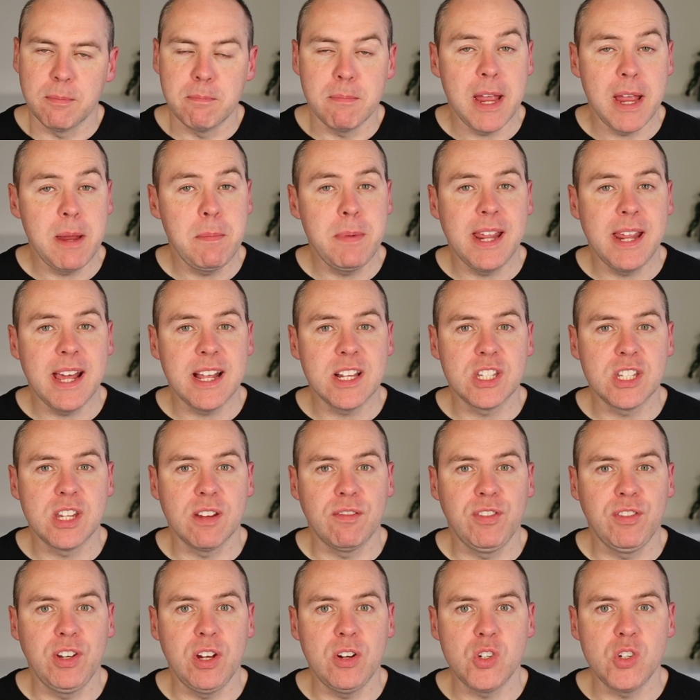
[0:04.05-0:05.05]
Maybe that's
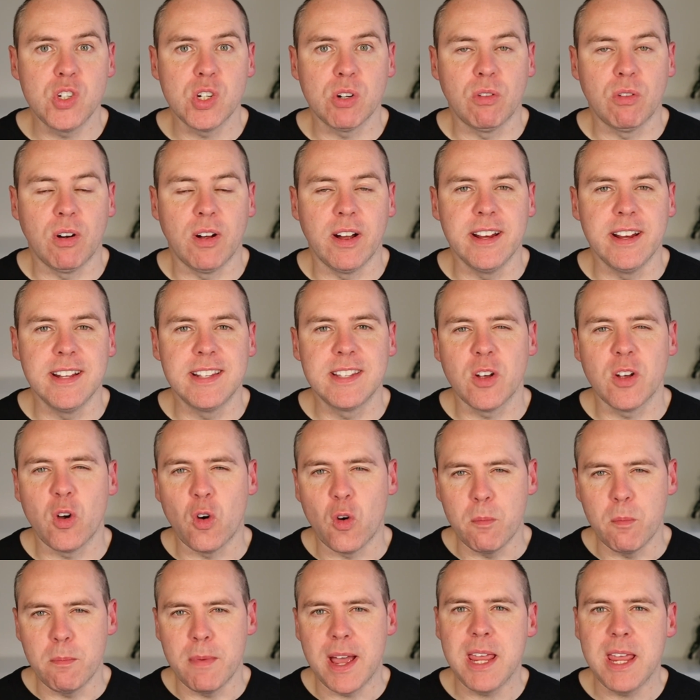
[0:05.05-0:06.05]
the future, right?
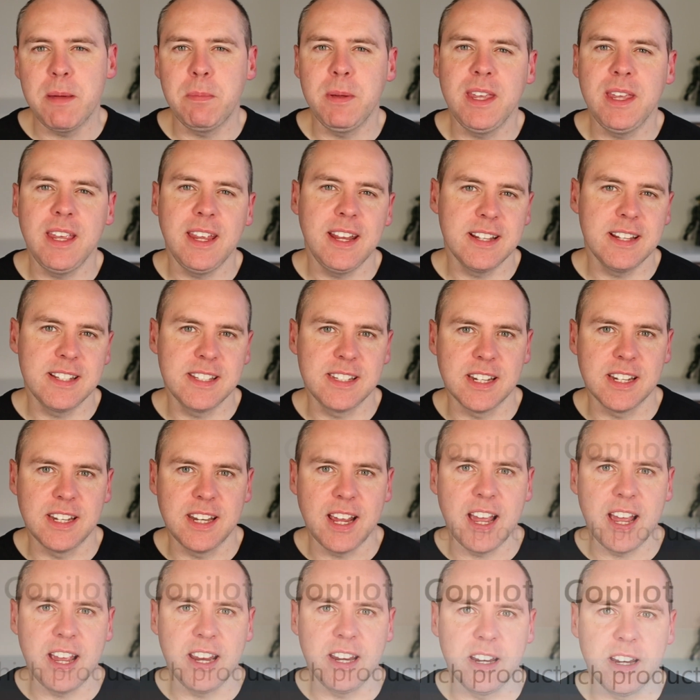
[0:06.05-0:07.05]
Or maybe it's
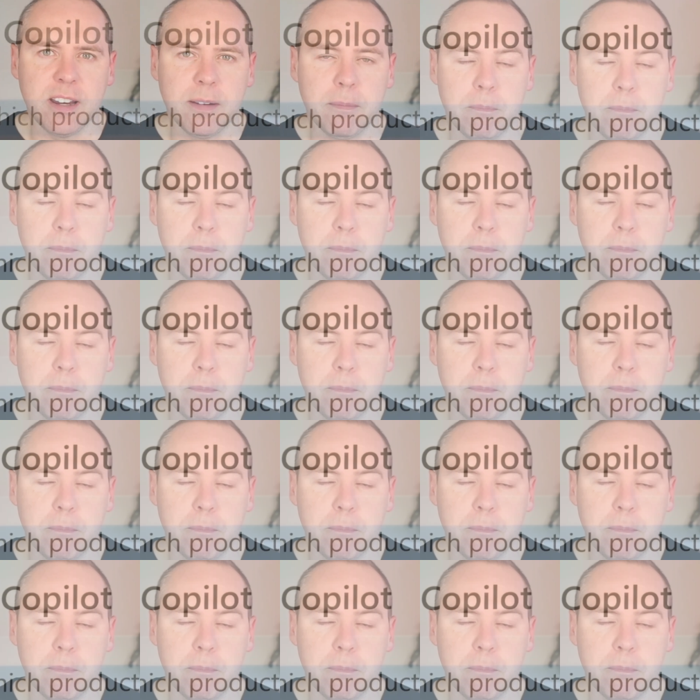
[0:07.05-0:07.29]
today.